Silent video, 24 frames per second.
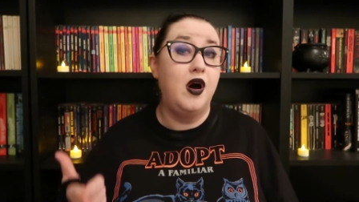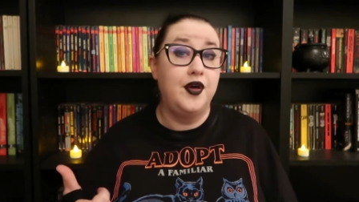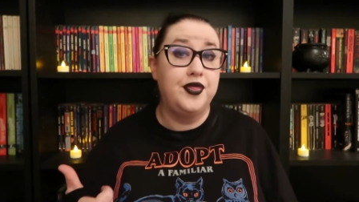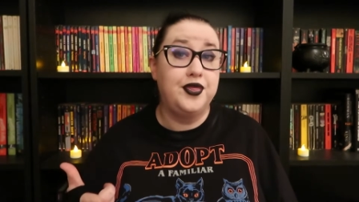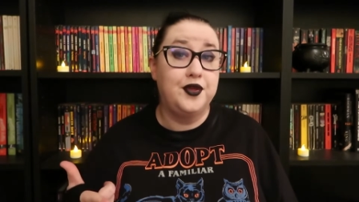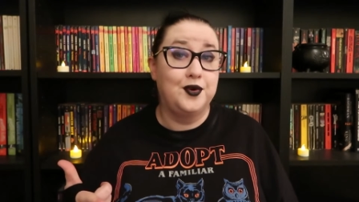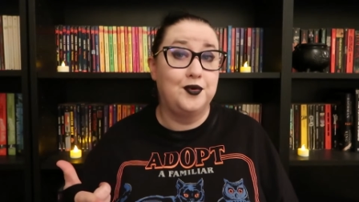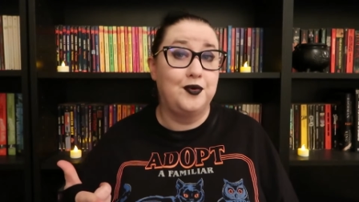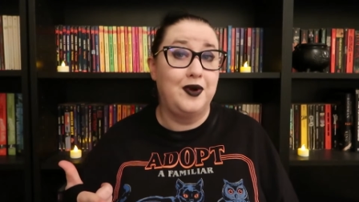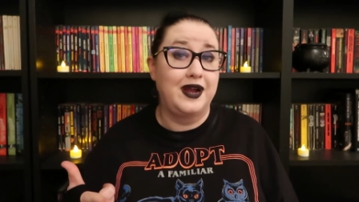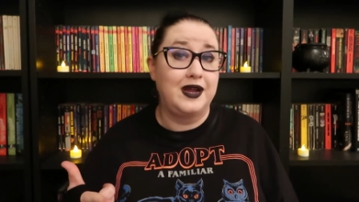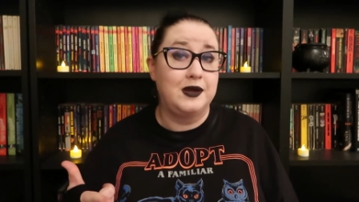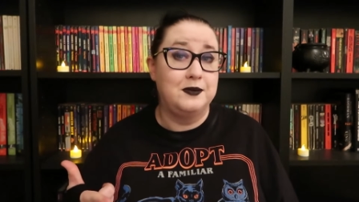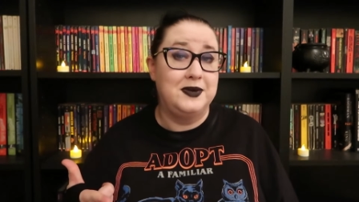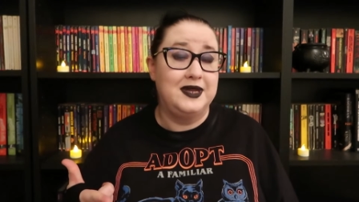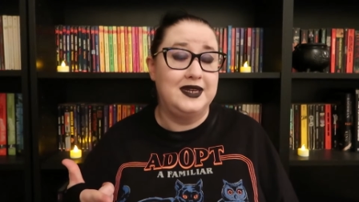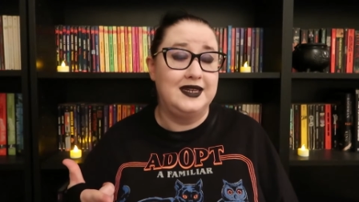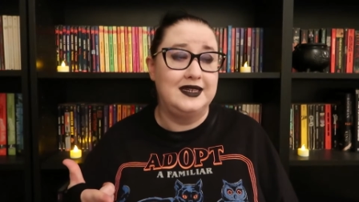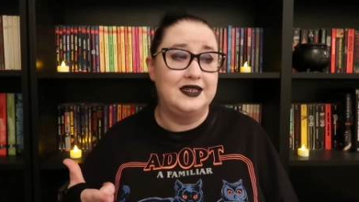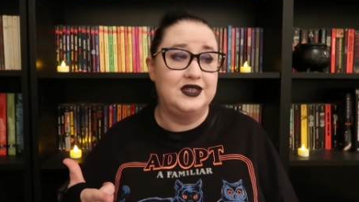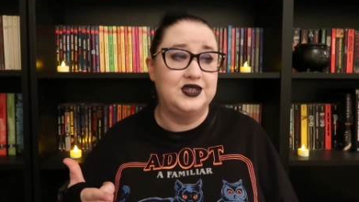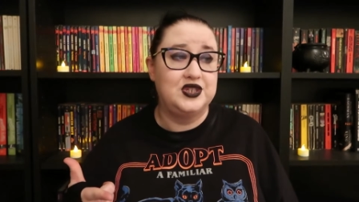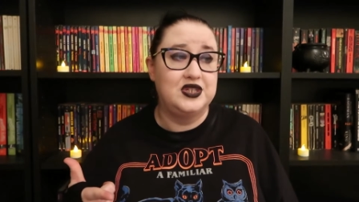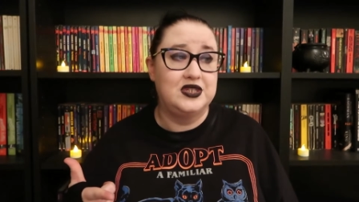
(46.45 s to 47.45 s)
author
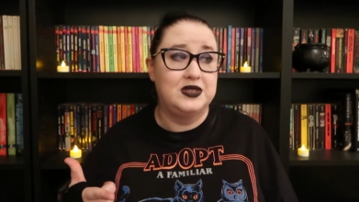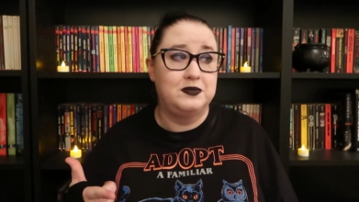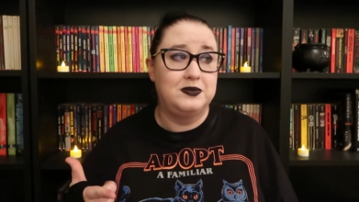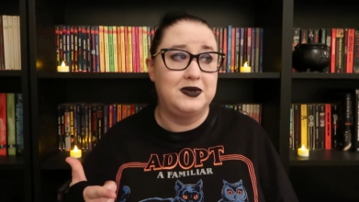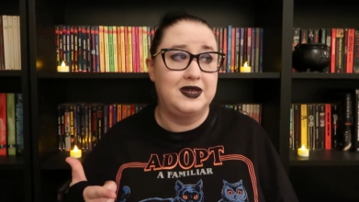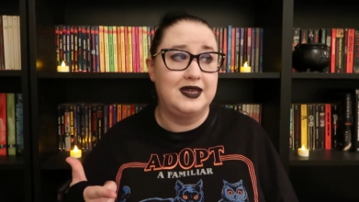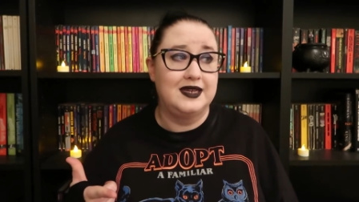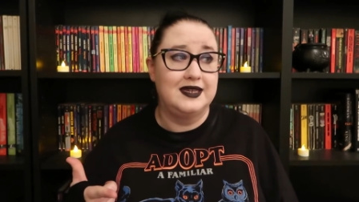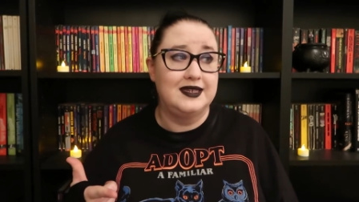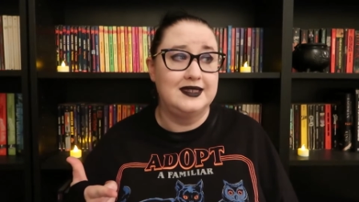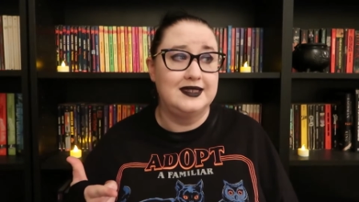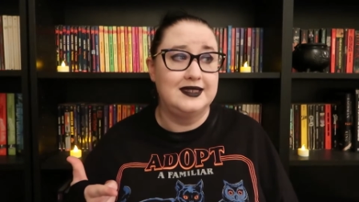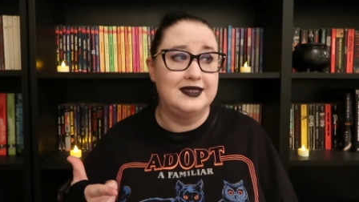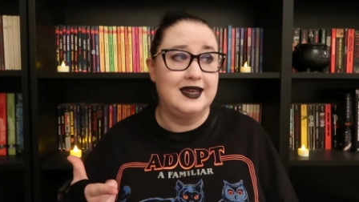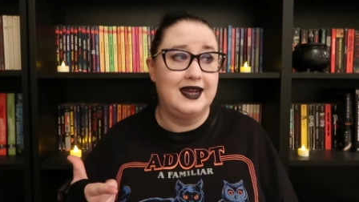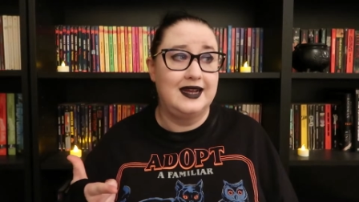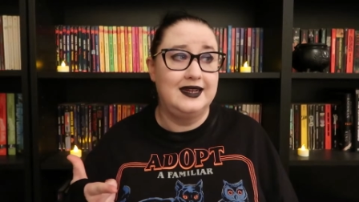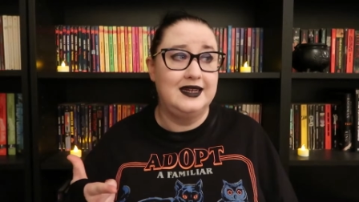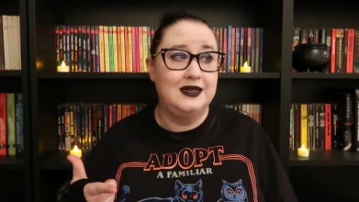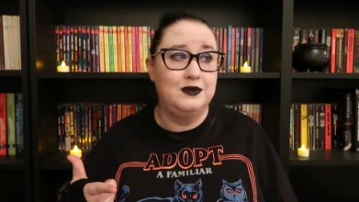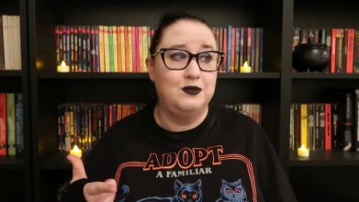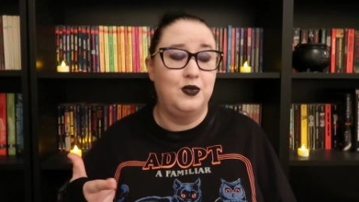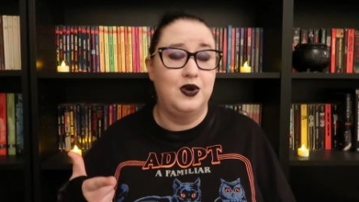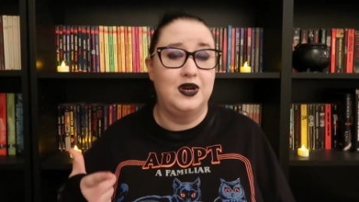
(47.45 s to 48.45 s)
recommendations because
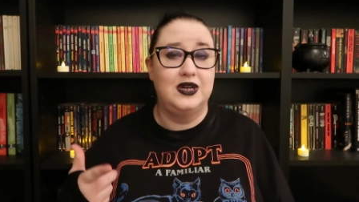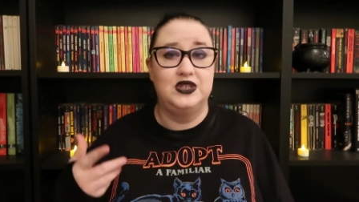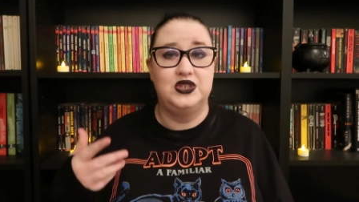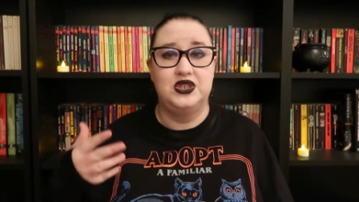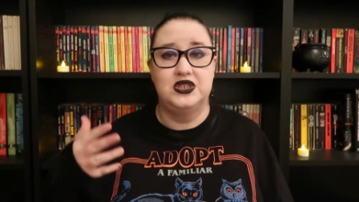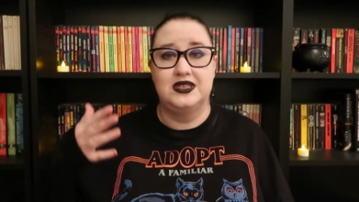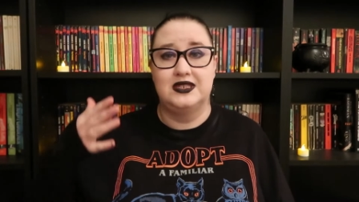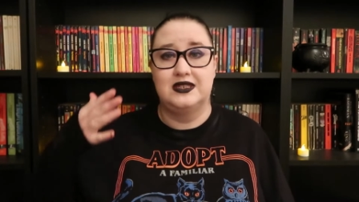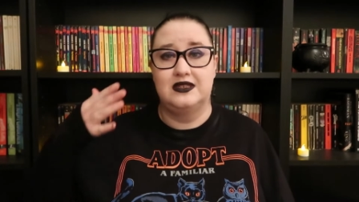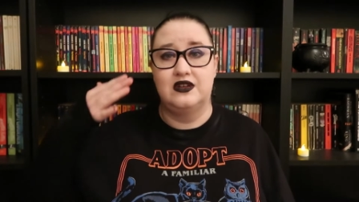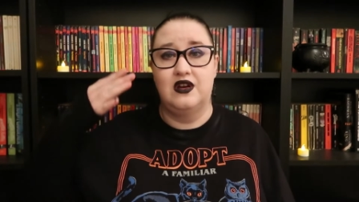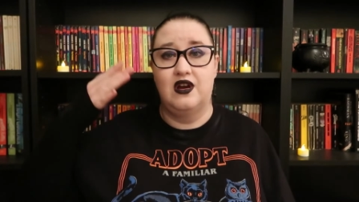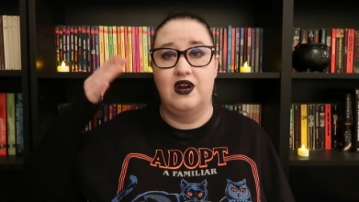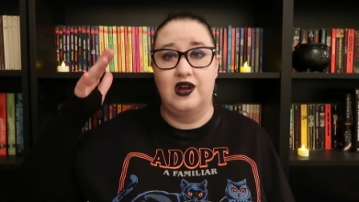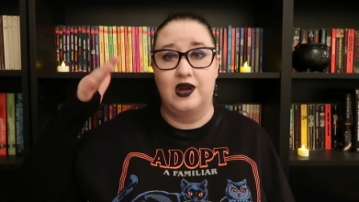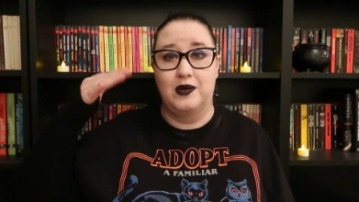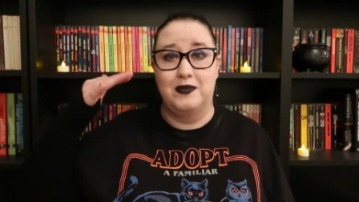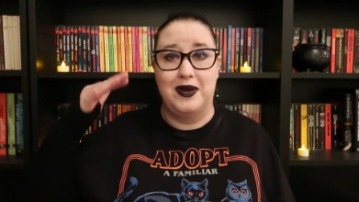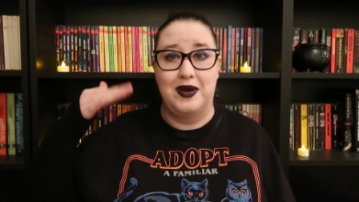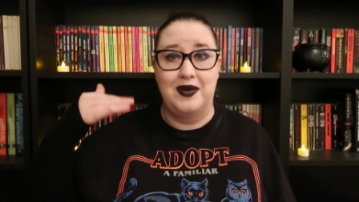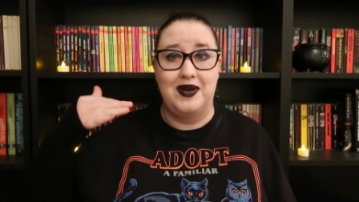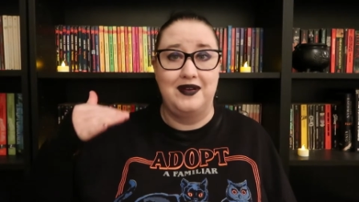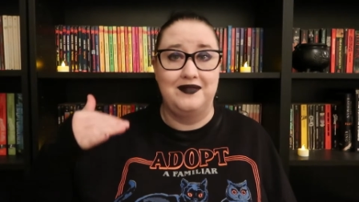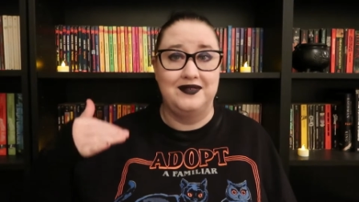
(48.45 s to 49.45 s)
I didn't want to just talk
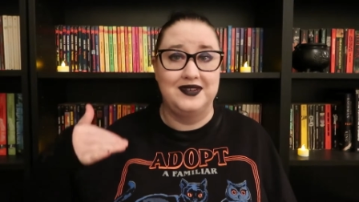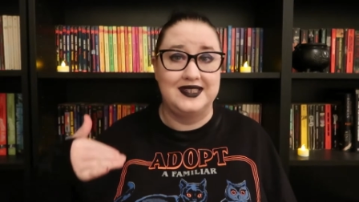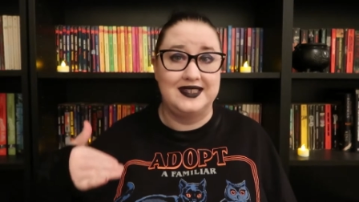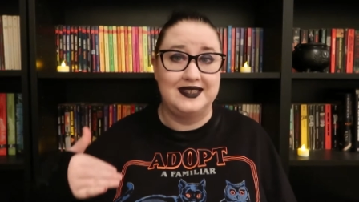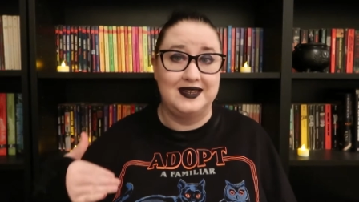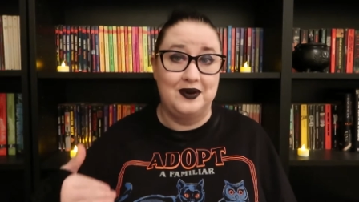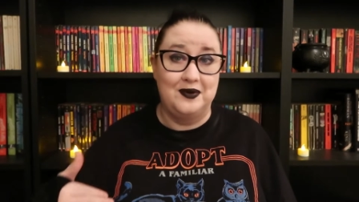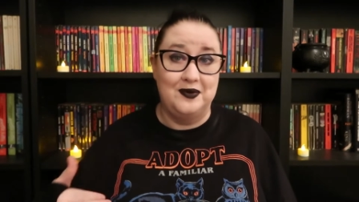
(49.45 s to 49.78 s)
about every